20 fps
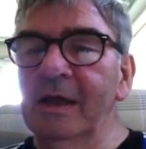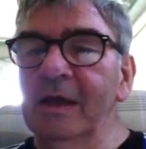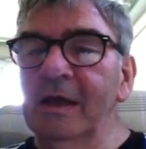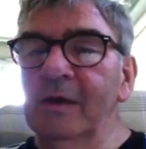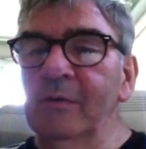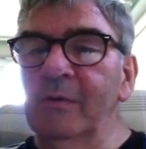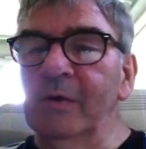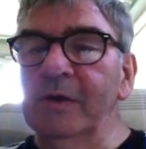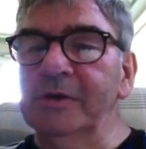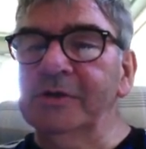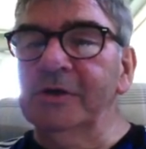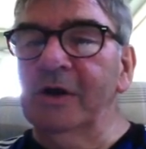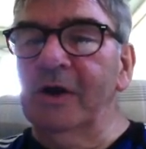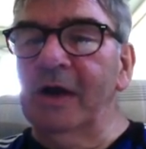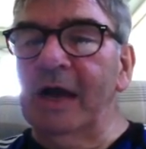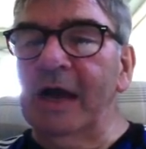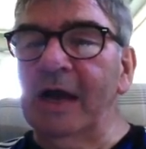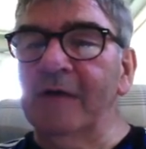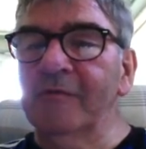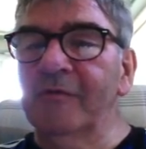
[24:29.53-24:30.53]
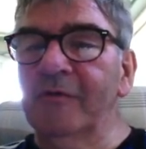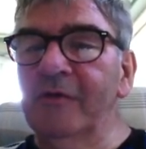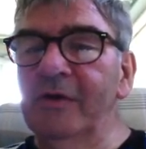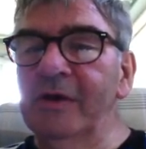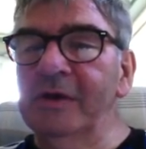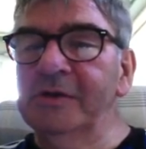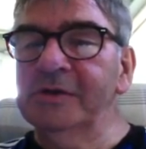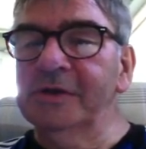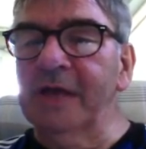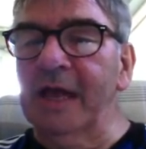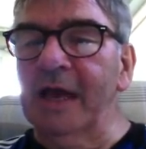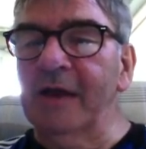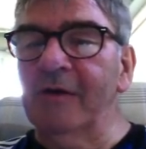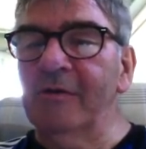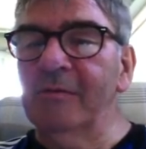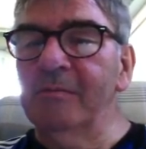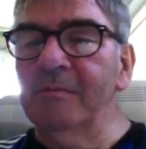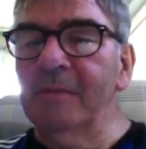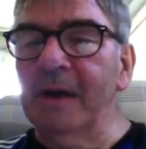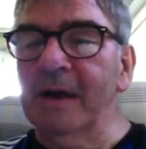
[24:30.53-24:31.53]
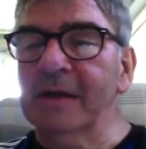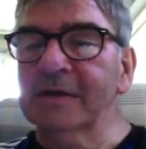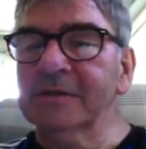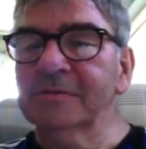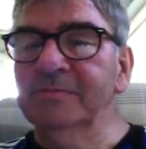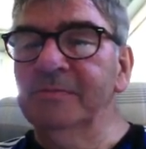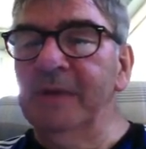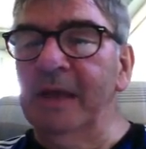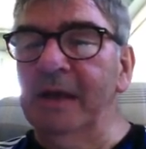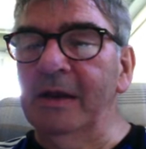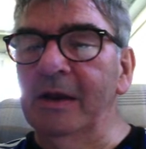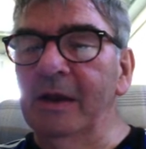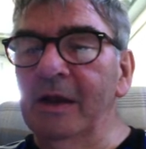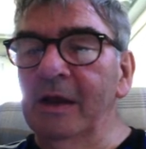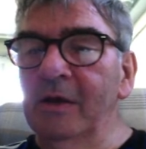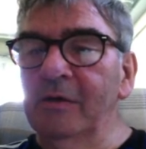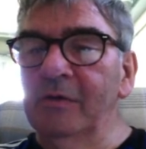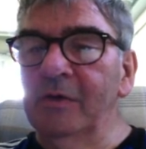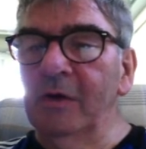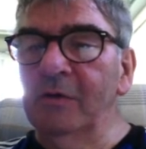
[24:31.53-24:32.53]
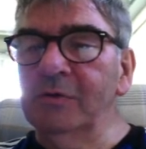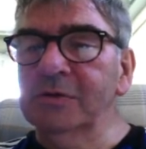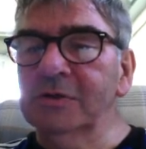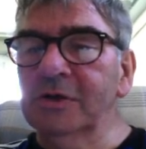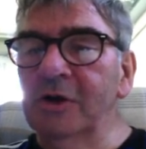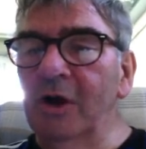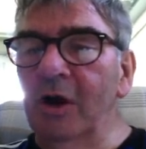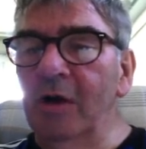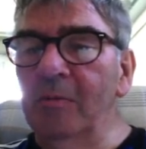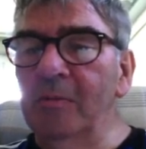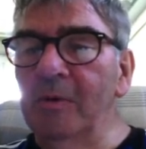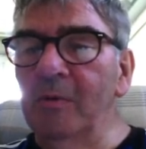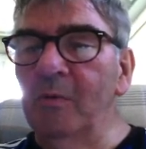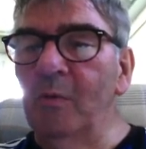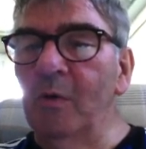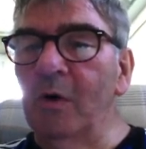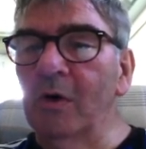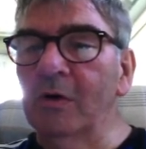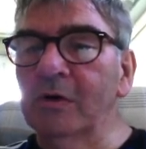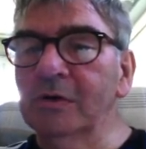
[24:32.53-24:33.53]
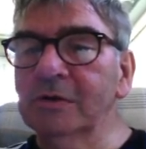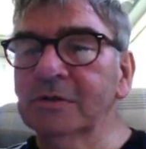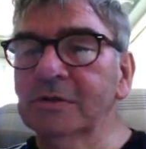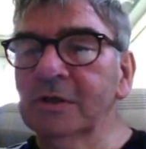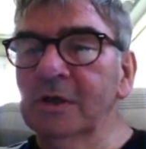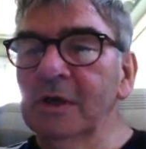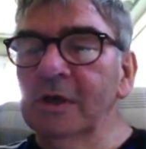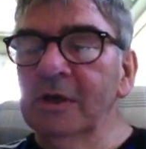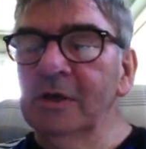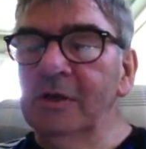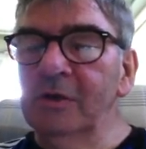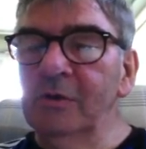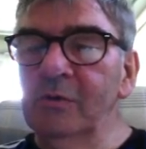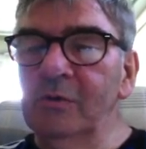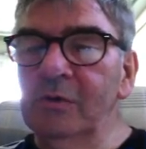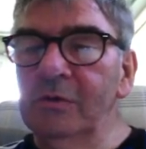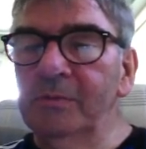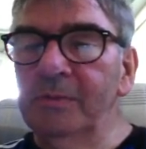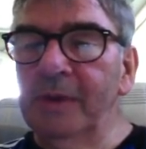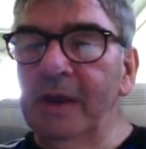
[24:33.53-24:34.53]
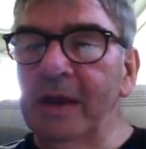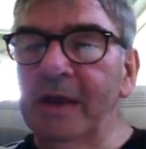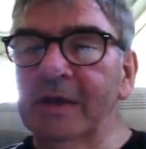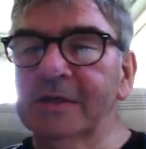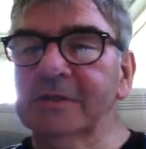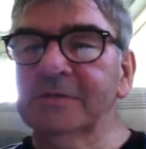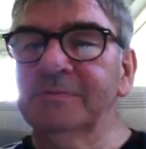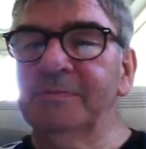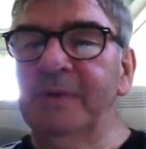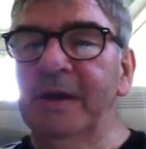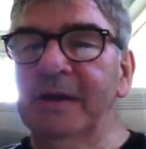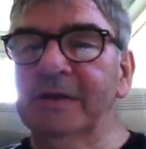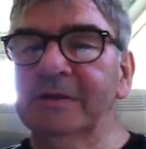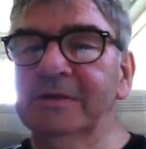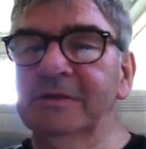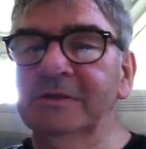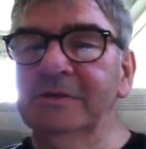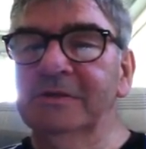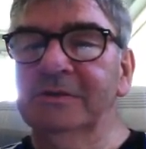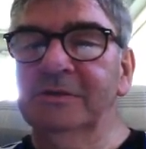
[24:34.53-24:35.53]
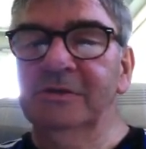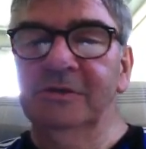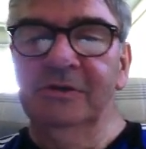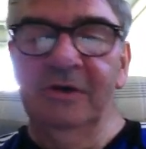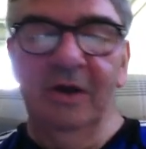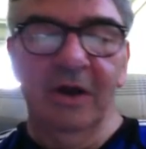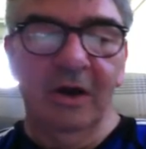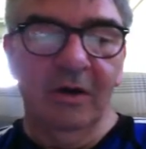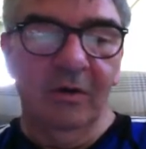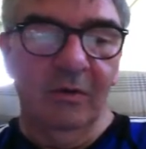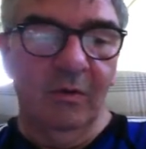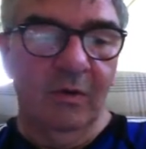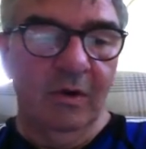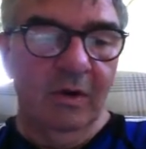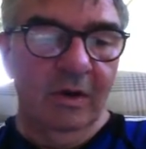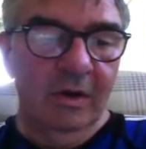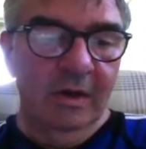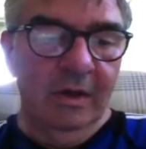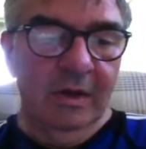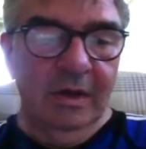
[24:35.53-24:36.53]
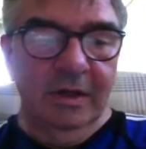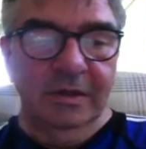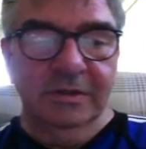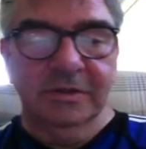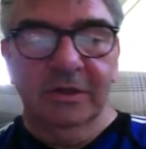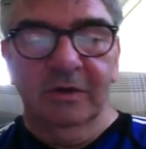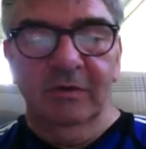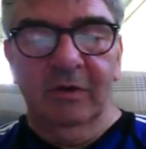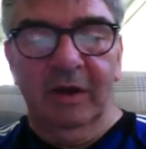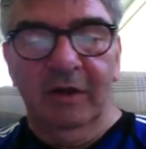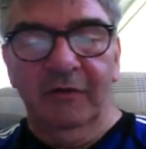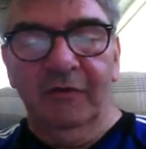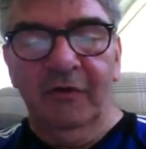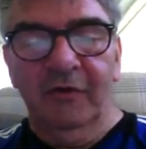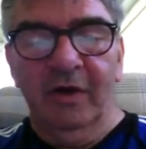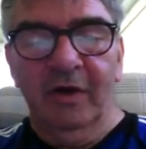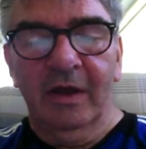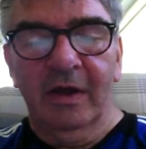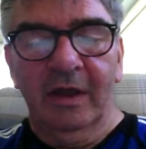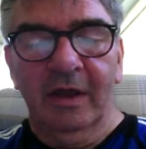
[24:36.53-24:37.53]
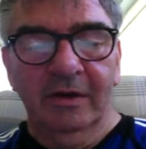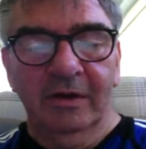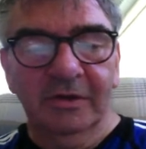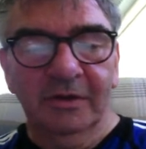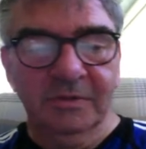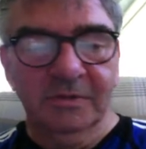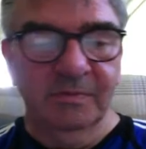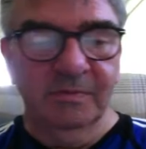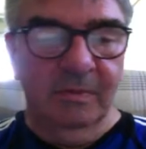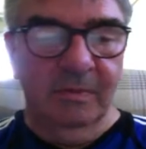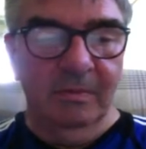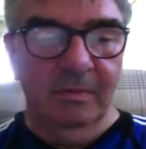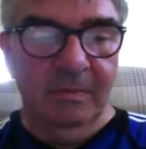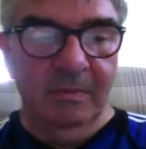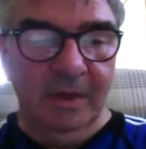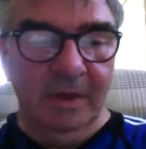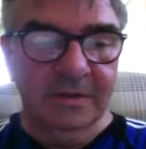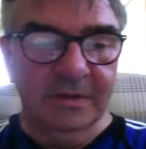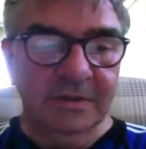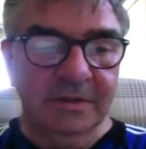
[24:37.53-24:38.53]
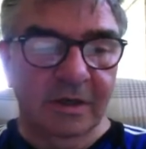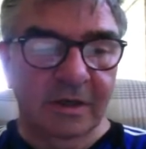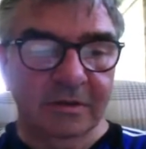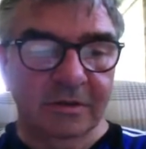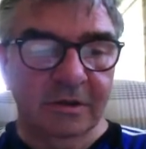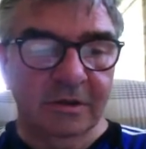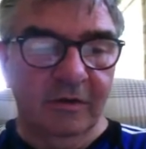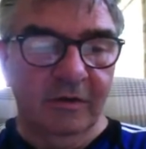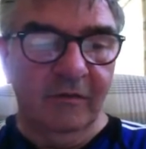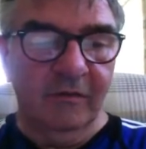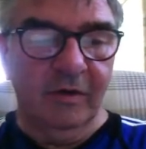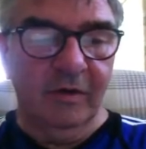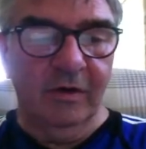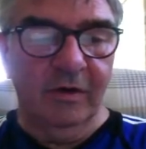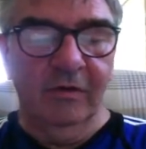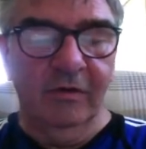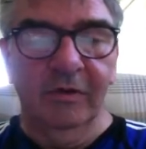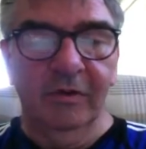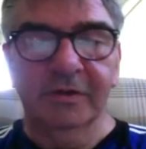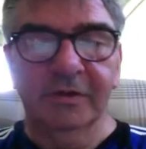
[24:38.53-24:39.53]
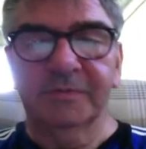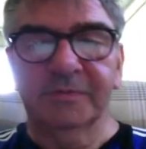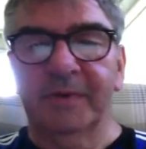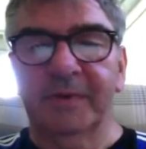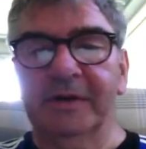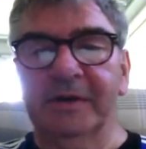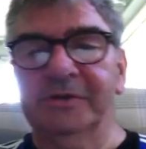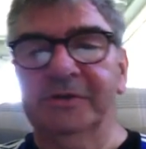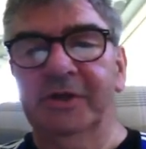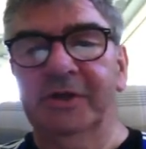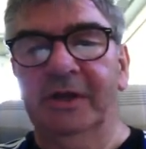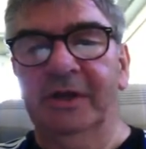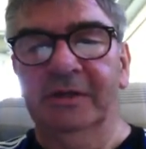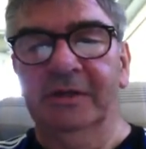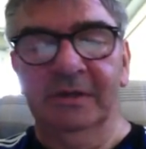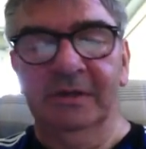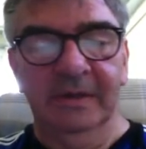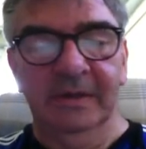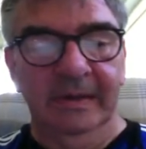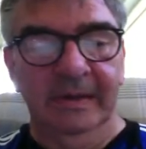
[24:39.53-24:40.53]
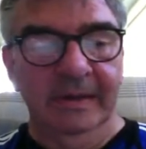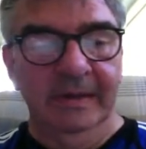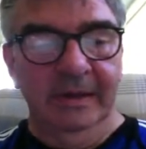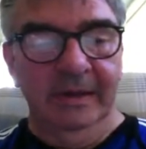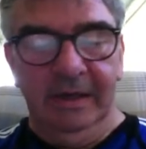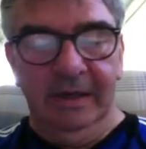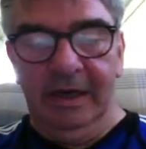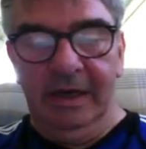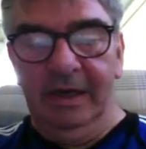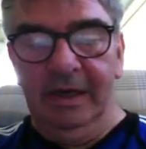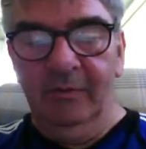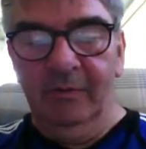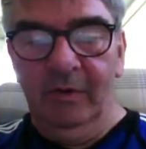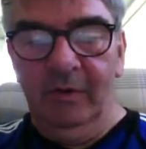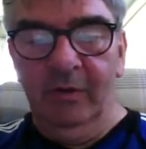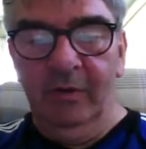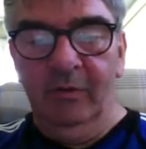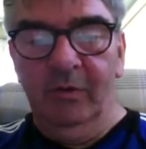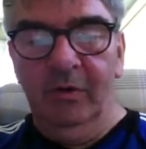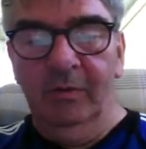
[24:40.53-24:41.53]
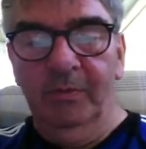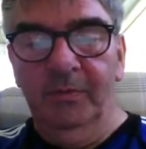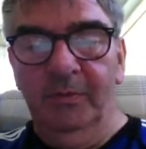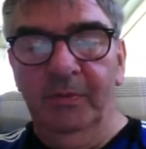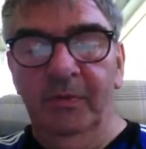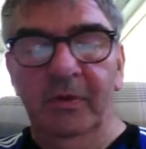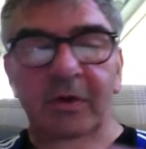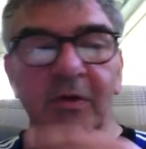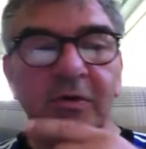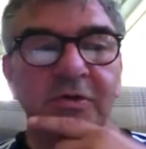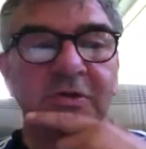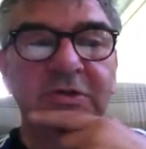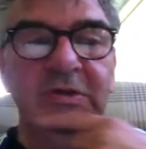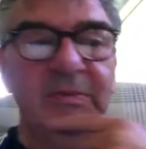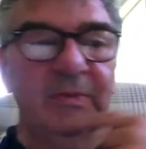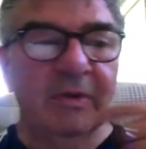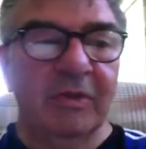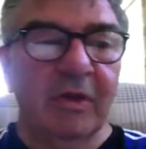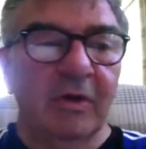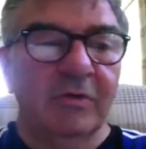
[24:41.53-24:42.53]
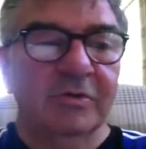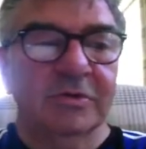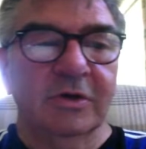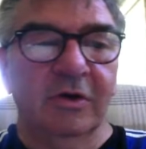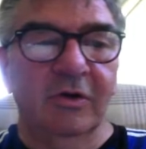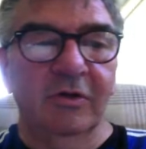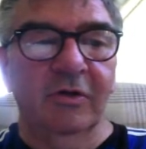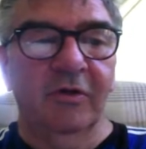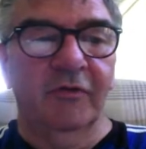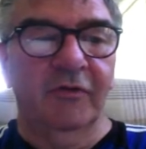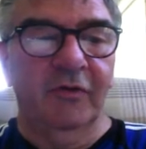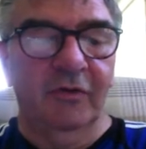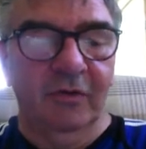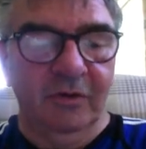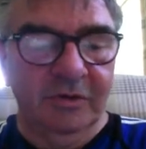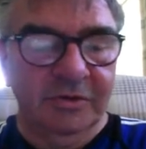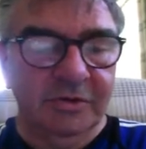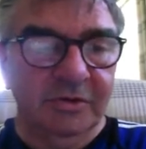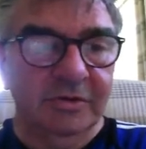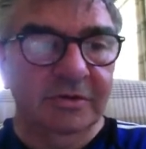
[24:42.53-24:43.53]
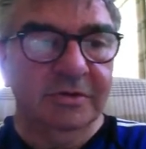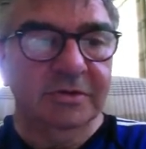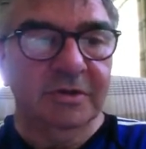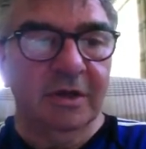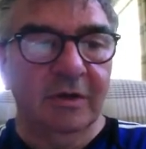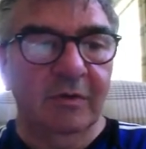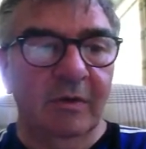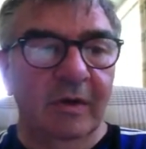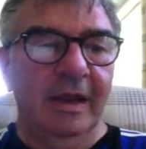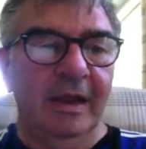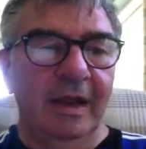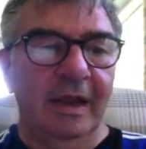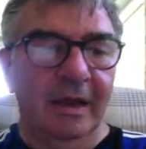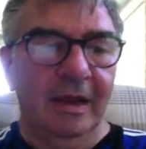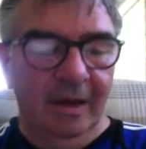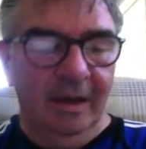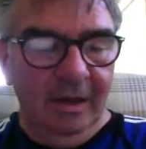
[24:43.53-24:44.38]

which are average, count, max, min. Those common ones you would be expected to know. So if I just, let's start on another spreadsheet and we will use some of those other functions. So here,